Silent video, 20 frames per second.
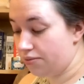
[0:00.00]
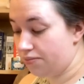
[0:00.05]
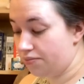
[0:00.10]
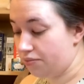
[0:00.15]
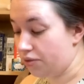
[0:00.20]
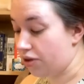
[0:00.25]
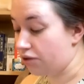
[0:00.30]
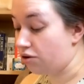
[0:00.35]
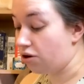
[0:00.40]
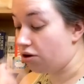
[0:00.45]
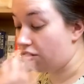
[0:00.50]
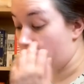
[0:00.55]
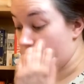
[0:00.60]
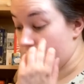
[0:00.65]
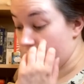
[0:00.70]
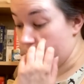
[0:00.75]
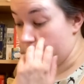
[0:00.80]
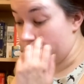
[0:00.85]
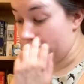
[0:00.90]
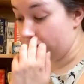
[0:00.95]
Well, not
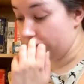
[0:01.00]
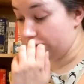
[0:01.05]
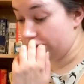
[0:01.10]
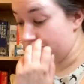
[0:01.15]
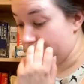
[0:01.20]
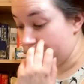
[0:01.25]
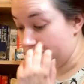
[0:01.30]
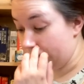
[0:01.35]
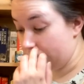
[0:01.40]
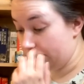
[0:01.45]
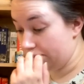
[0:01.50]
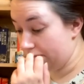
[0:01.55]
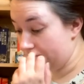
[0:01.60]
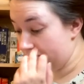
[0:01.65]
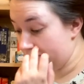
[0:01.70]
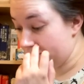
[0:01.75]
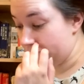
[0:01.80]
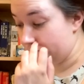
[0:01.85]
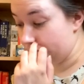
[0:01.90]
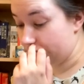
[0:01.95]
curly, my hair's straight.
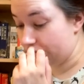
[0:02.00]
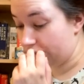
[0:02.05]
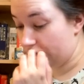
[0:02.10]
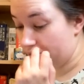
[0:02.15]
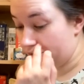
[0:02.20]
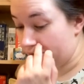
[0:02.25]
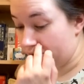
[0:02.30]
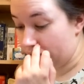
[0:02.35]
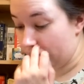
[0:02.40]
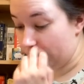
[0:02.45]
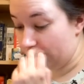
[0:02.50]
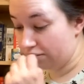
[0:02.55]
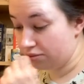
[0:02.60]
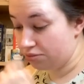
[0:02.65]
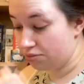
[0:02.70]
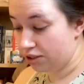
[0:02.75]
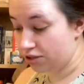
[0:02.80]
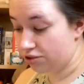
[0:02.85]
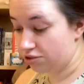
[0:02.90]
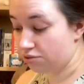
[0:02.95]
She's very funny, always
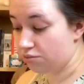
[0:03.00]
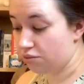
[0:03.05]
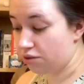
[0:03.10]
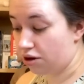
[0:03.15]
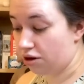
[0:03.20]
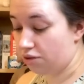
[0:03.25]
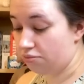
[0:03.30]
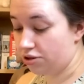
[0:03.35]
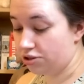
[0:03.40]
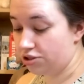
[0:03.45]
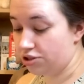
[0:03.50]
making jokes with Irma.